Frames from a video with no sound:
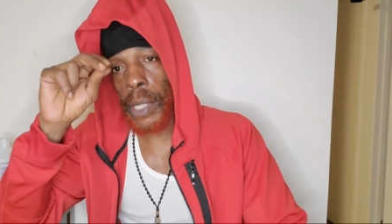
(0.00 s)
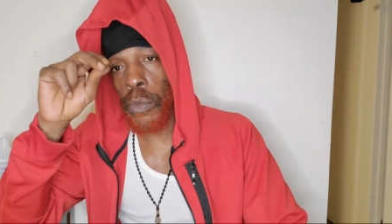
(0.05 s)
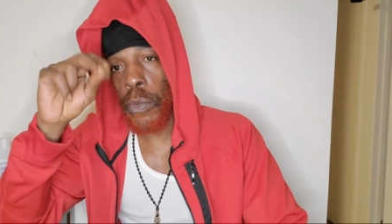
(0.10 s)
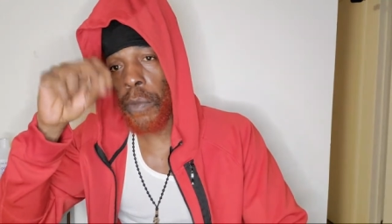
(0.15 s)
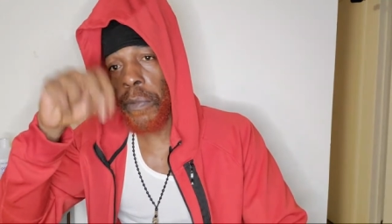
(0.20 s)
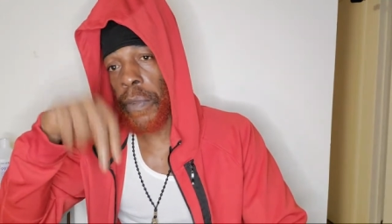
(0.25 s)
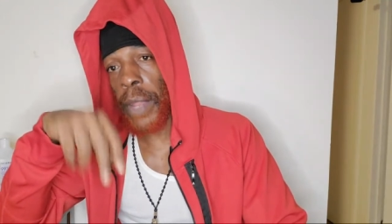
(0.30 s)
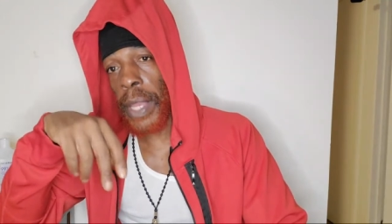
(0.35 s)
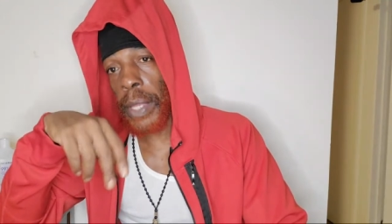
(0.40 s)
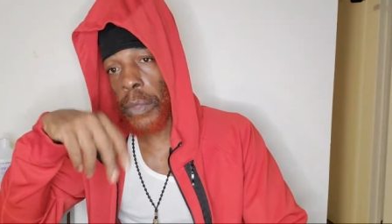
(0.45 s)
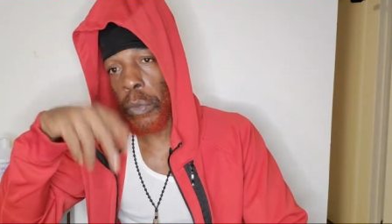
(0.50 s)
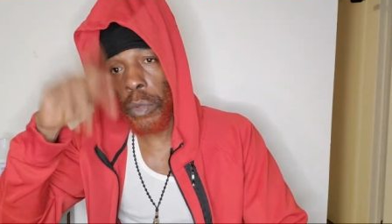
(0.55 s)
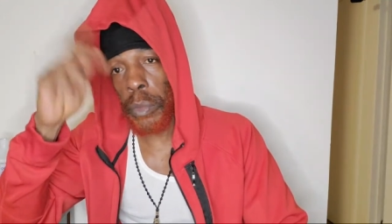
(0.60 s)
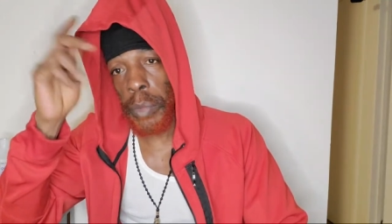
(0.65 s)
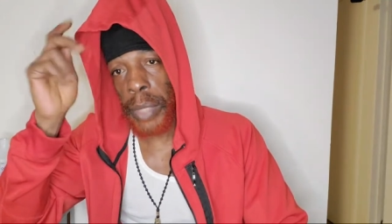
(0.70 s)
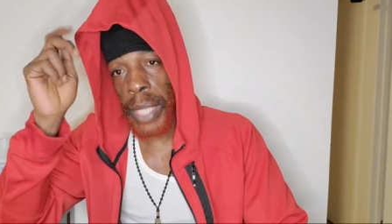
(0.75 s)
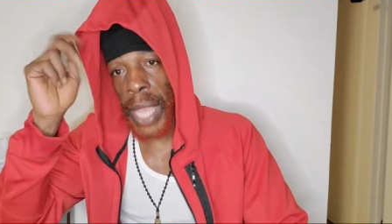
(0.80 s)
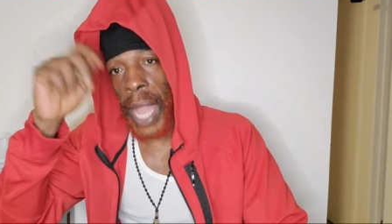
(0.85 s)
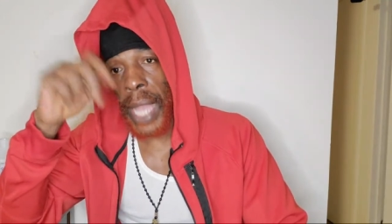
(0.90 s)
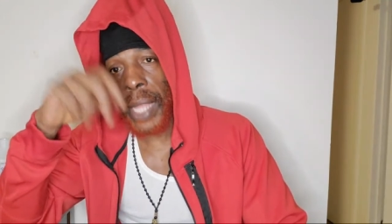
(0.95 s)
reflux will
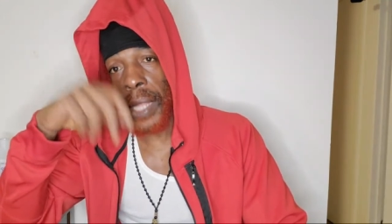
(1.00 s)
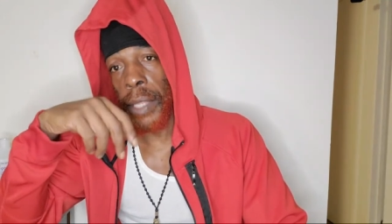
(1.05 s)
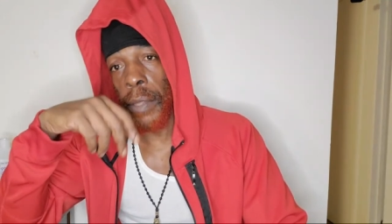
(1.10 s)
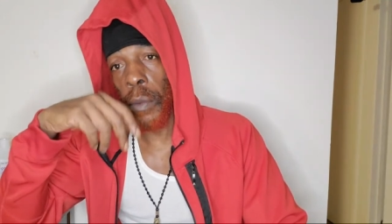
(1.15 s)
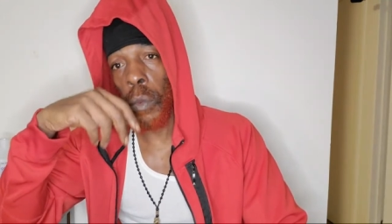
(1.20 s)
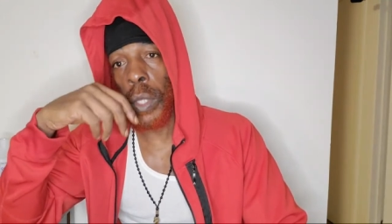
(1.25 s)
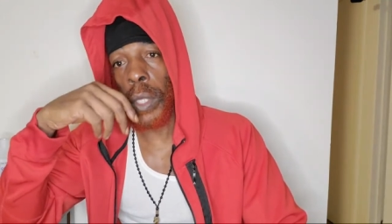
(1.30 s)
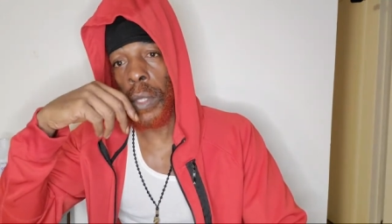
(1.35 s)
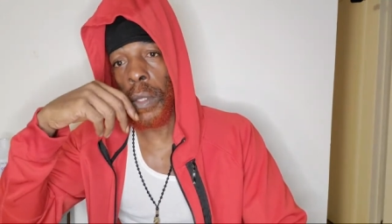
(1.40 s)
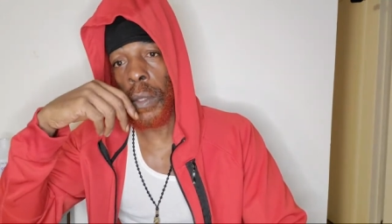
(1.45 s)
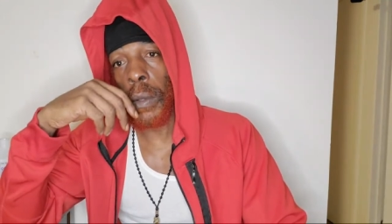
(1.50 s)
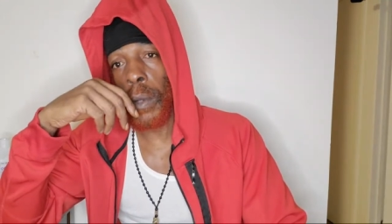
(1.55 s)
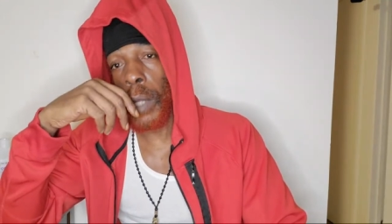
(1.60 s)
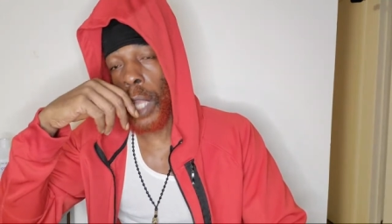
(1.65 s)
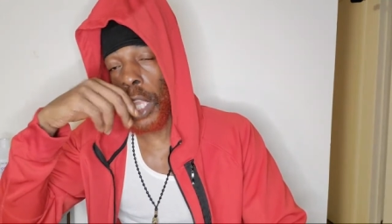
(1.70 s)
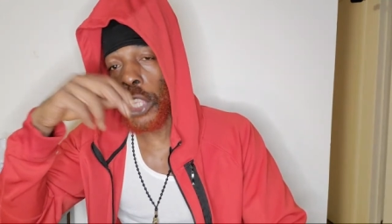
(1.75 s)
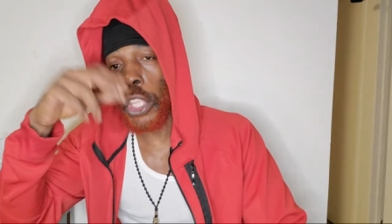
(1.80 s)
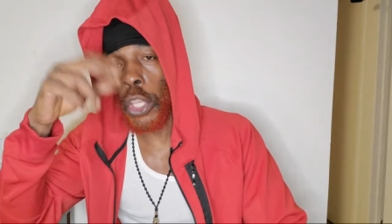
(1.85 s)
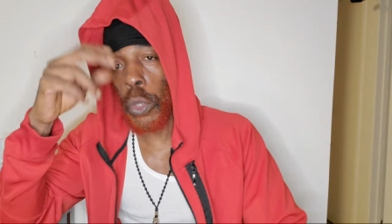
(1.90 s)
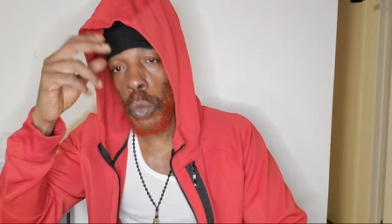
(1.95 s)
be out of the window,
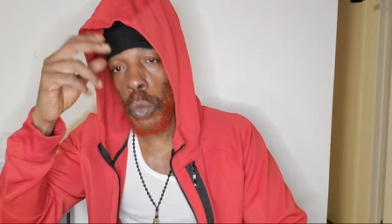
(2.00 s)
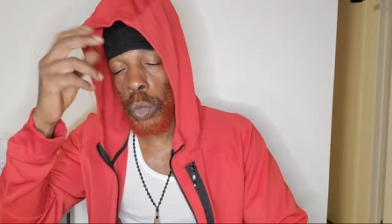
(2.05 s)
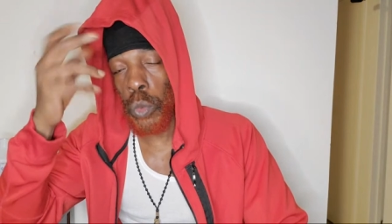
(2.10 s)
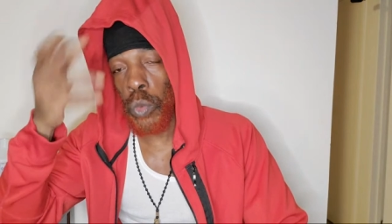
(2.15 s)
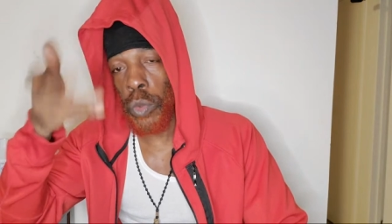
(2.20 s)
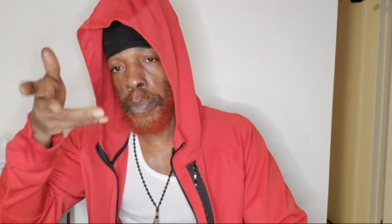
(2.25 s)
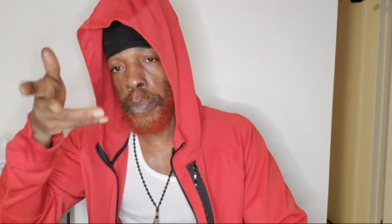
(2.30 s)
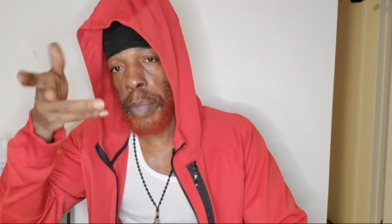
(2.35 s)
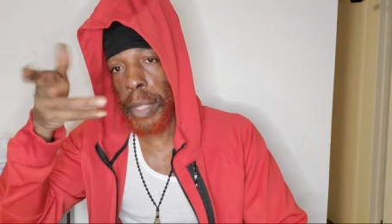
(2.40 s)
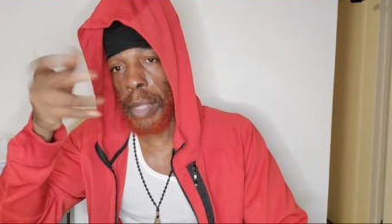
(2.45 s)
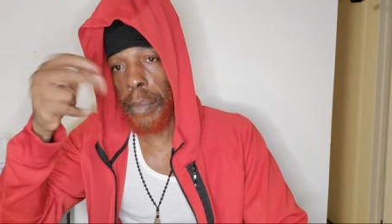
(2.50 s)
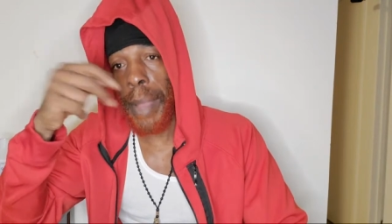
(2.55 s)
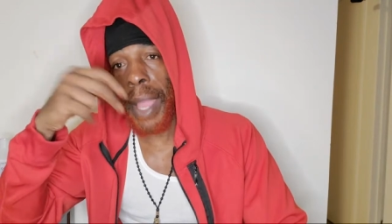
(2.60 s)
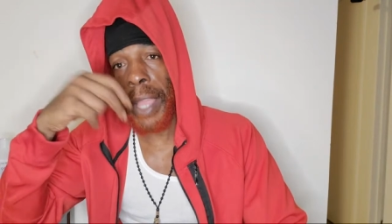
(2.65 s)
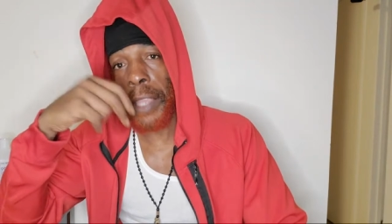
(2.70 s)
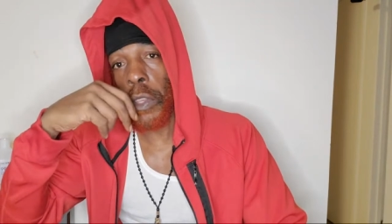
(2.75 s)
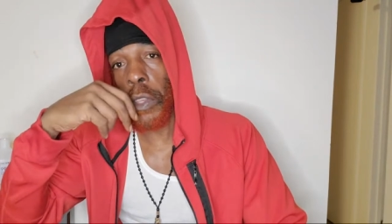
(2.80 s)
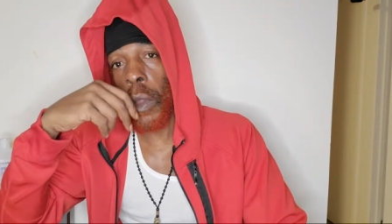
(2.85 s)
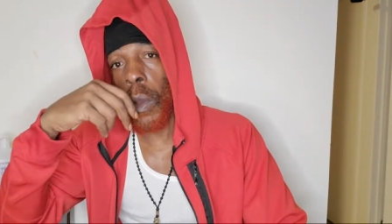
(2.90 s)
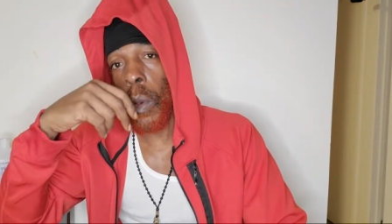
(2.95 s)
and you will rebuild
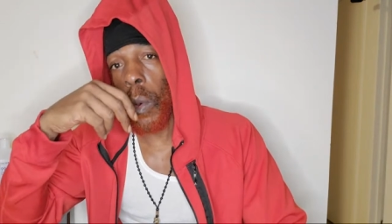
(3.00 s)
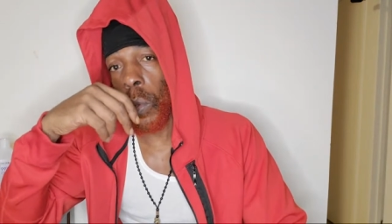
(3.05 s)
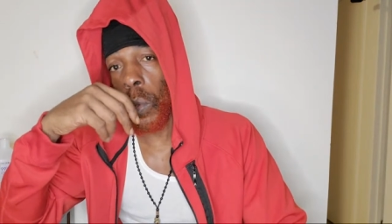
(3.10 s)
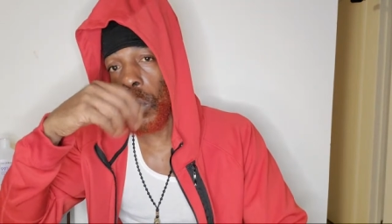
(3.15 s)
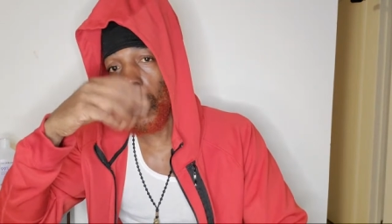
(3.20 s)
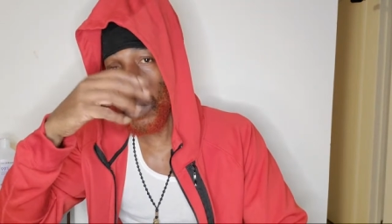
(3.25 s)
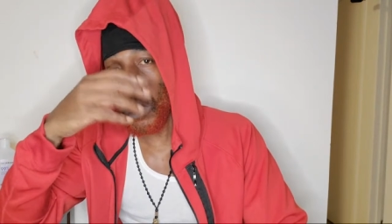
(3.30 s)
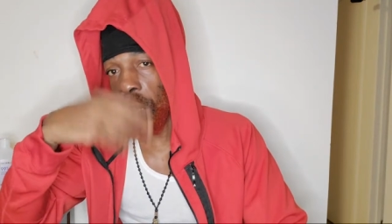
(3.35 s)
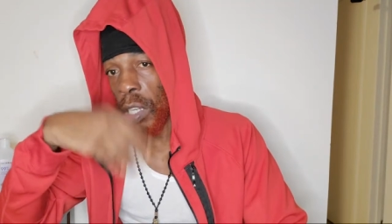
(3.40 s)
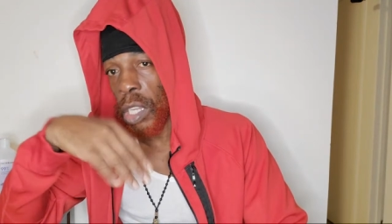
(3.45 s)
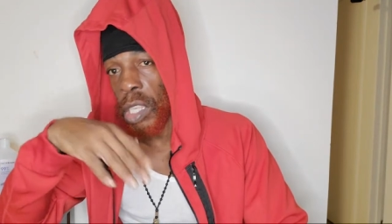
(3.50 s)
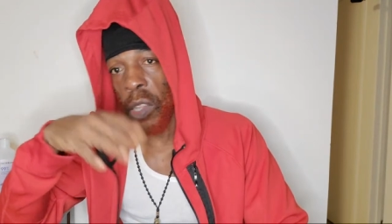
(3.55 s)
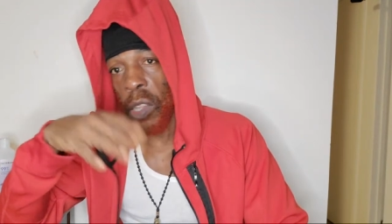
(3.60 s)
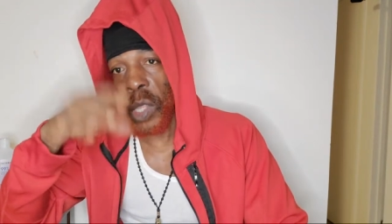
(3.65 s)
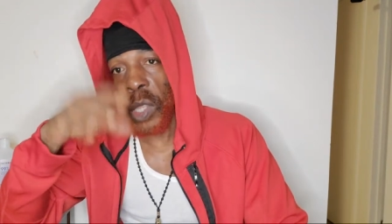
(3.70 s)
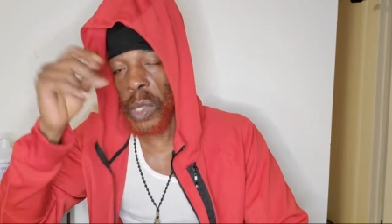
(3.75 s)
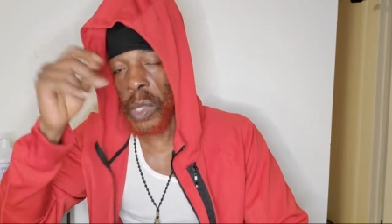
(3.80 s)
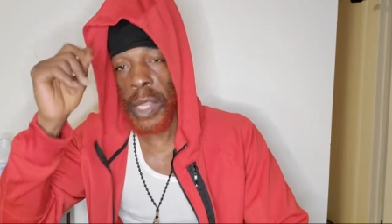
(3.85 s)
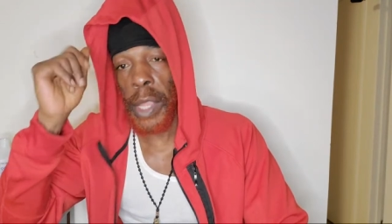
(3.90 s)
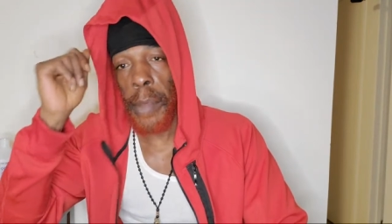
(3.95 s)
back your whole gut
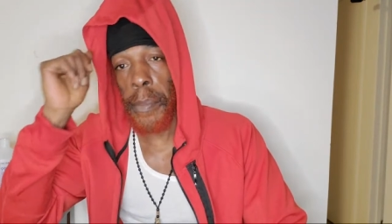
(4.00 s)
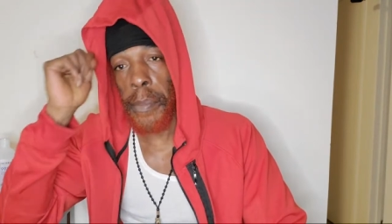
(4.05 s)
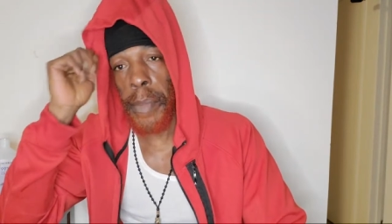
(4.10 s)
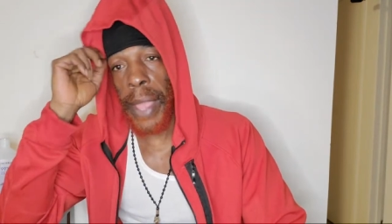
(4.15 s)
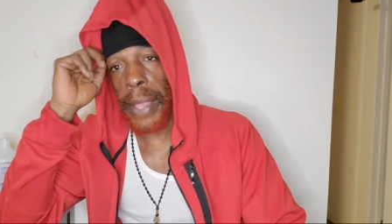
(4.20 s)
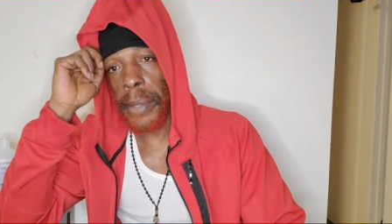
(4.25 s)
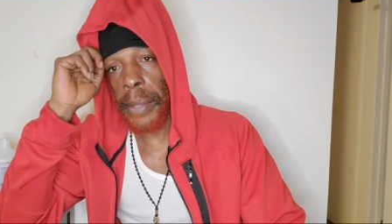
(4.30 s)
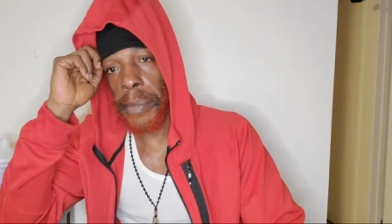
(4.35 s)
system back.